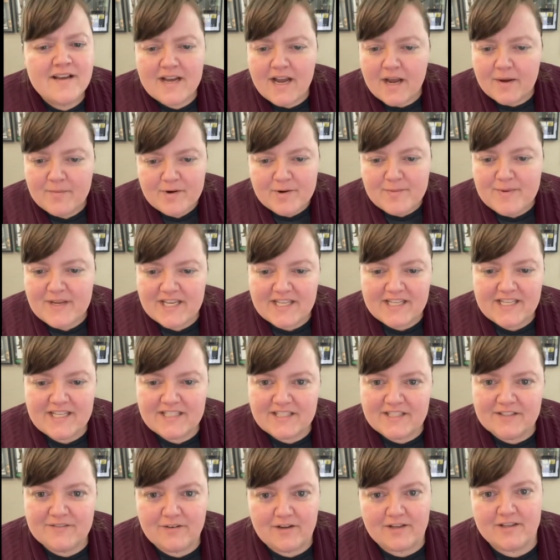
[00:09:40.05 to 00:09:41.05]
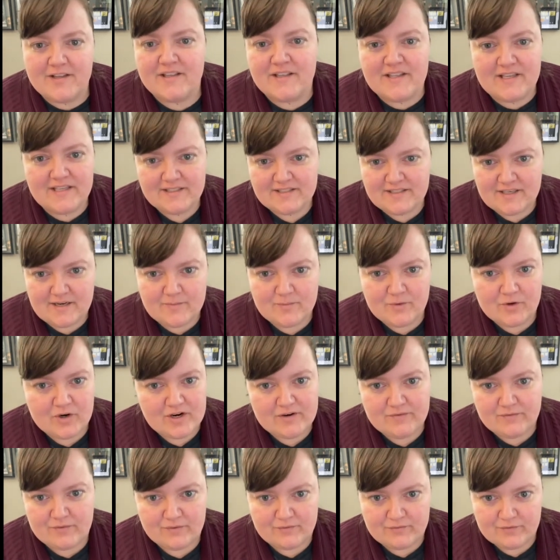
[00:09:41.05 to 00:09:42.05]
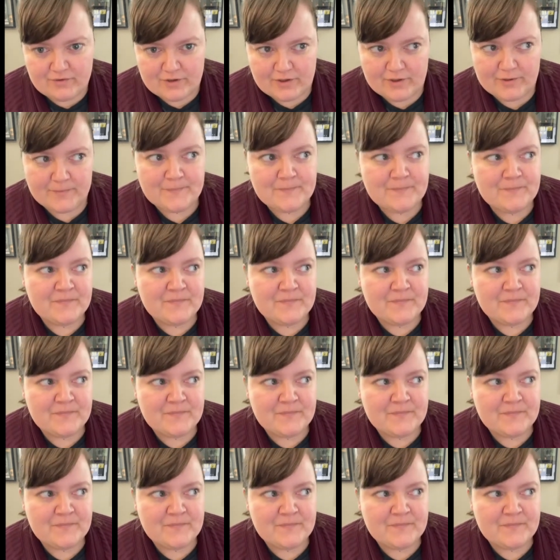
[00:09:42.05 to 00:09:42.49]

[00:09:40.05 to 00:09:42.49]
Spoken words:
I'm going to make a list of all the things that I'm grateful for.